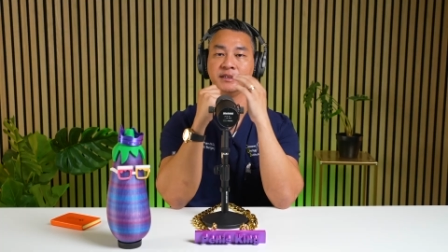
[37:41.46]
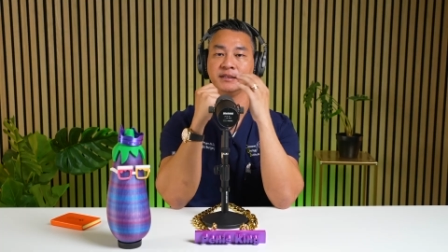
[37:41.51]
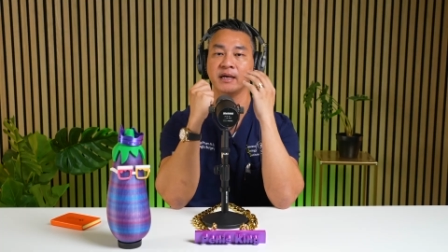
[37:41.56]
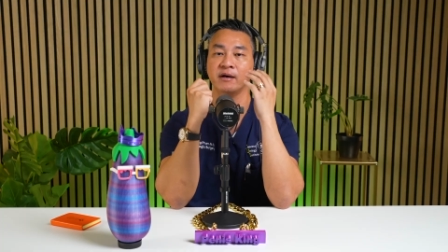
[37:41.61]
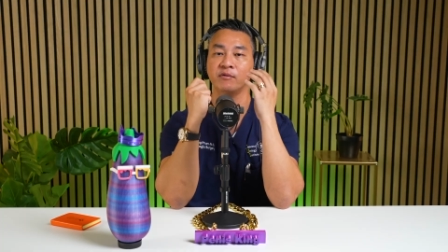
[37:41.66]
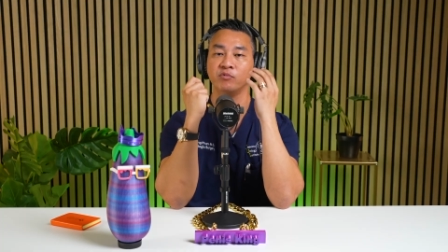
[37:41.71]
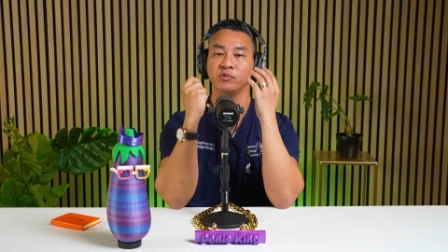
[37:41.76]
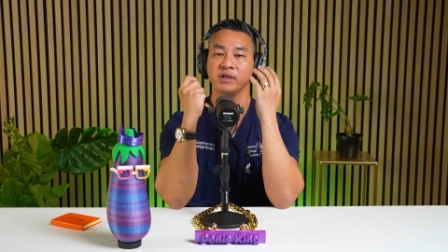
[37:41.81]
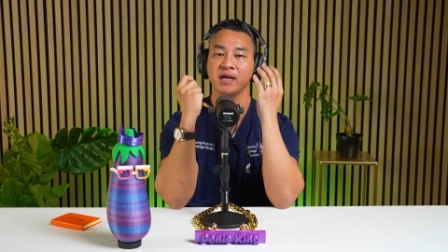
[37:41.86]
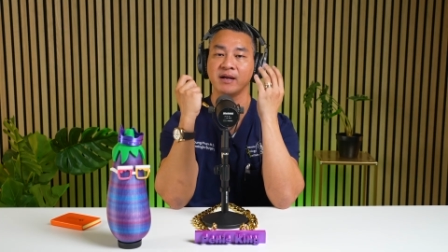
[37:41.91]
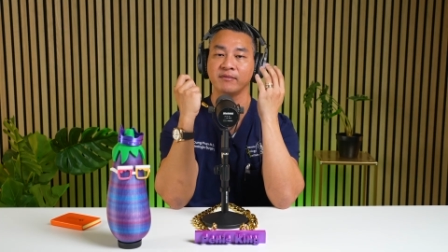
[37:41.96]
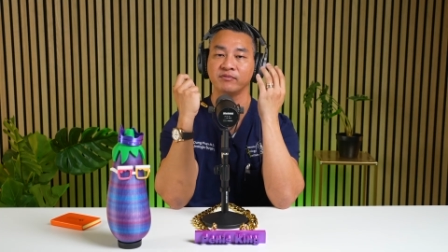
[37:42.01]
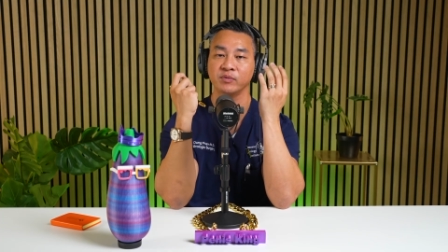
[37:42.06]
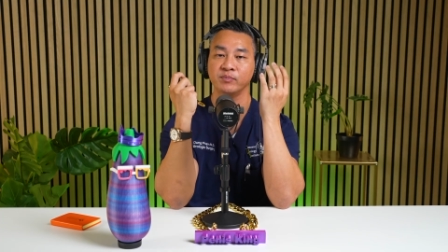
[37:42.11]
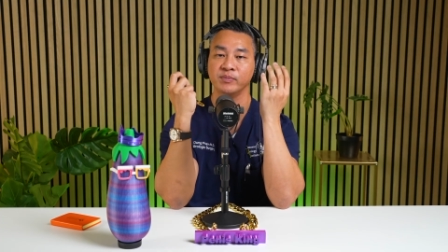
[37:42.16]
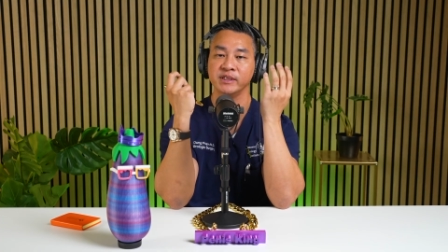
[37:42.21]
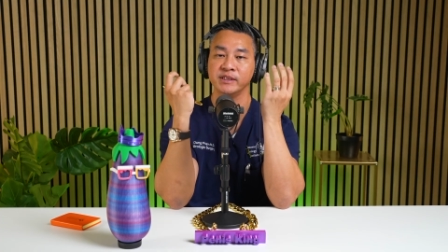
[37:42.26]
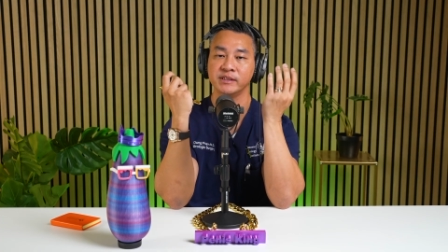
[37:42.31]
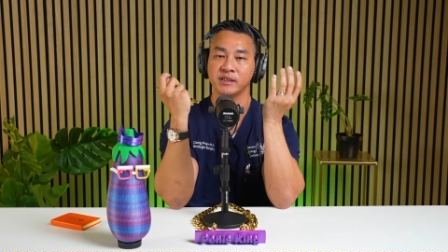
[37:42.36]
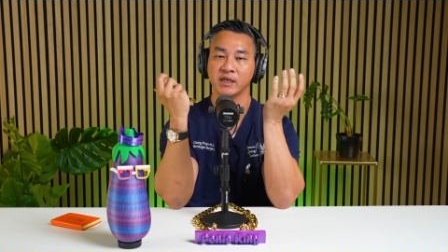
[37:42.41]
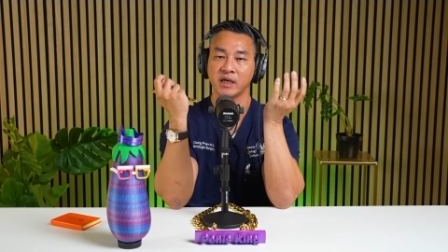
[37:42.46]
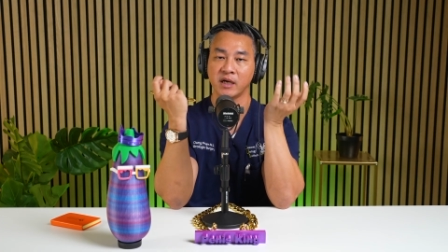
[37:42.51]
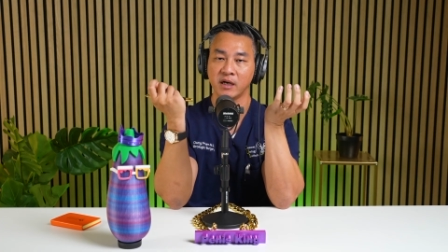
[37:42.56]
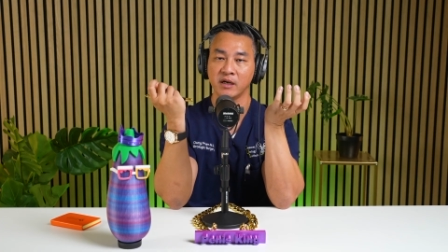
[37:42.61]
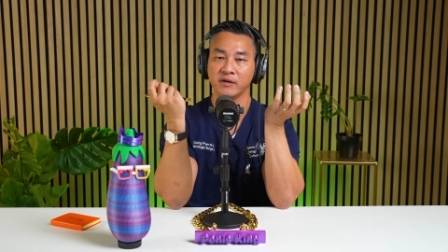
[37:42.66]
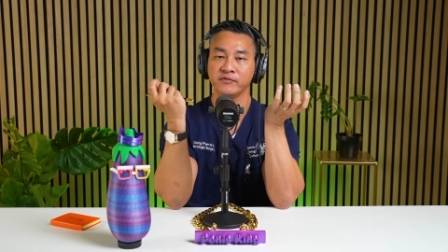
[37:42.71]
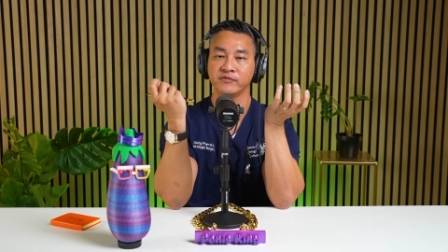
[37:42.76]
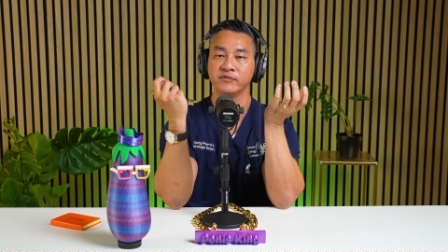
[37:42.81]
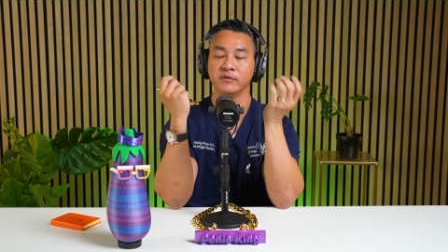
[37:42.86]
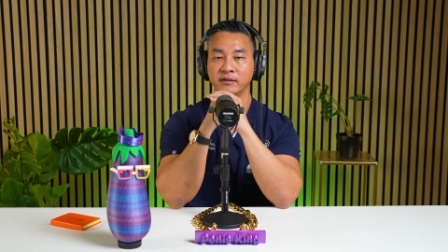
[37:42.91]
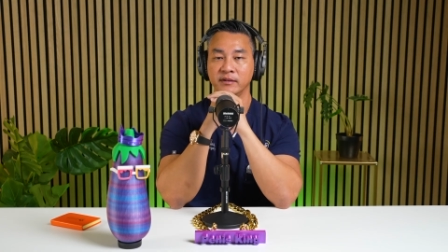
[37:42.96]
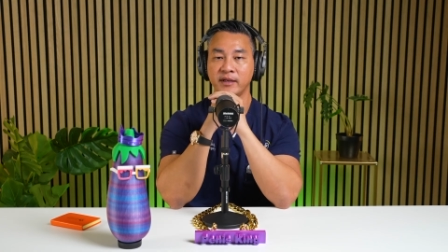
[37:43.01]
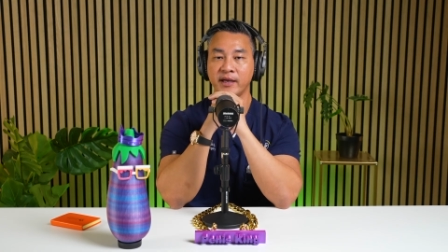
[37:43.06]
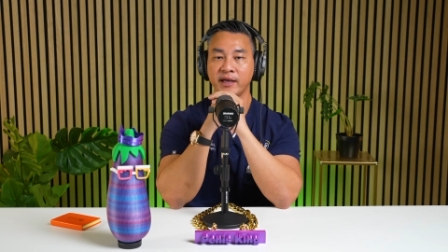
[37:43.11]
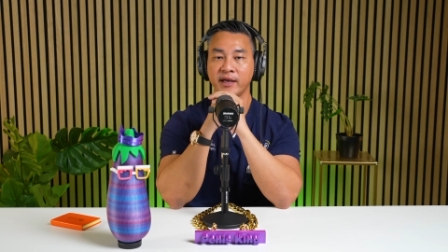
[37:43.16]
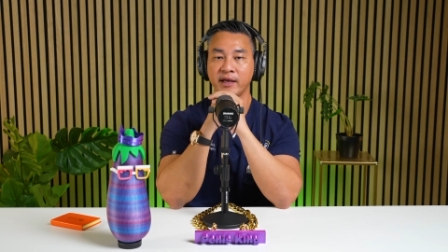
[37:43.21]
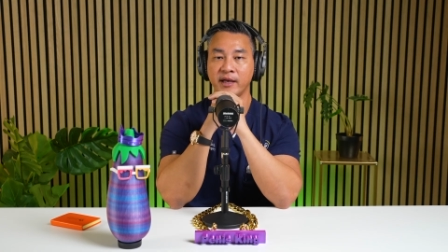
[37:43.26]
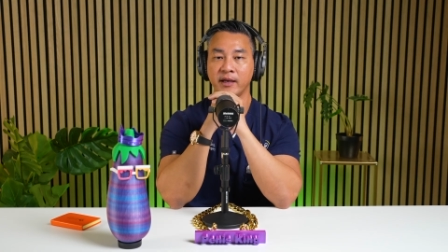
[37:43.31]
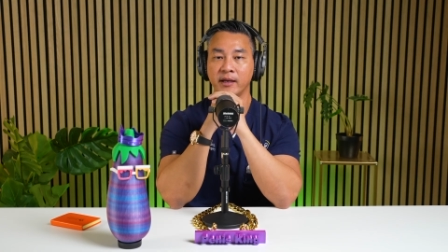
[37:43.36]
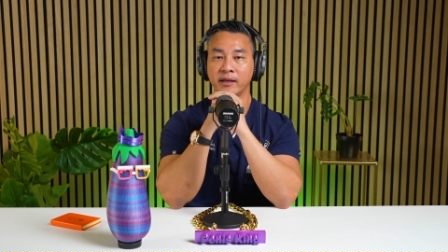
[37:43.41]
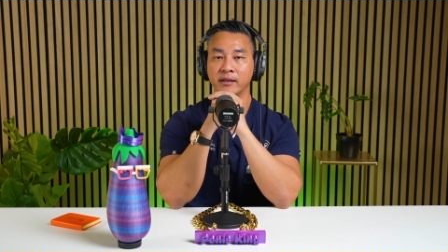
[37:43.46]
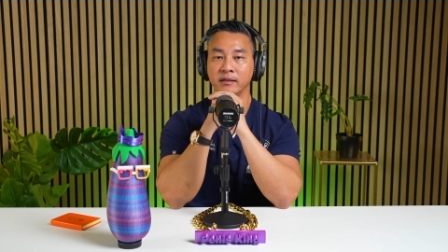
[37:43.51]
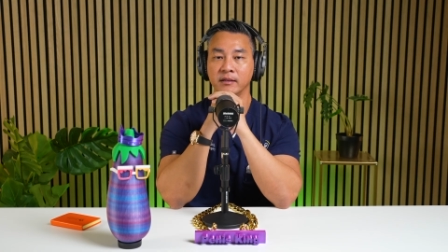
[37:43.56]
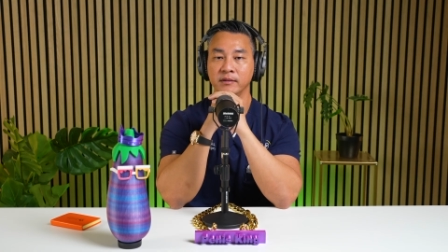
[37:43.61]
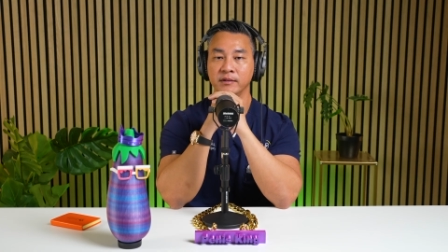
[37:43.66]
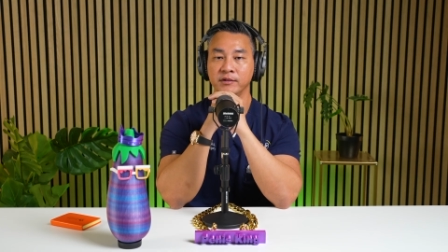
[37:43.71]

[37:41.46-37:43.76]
that we have to be tough, that,